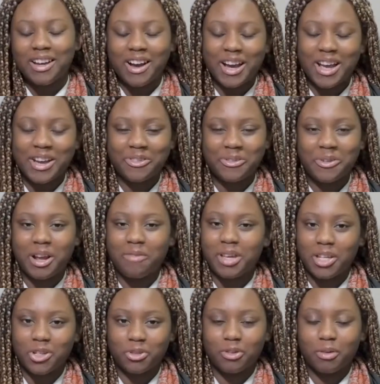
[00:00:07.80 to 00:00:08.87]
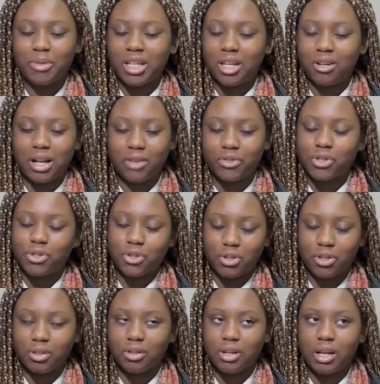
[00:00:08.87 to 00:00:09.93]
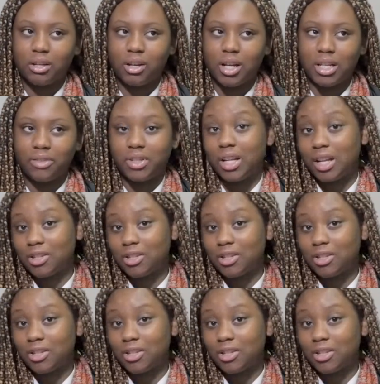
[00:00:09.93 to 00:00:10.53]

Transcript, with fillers: Hi everyone, I'm Angel. I'm a Year 11 student and I live in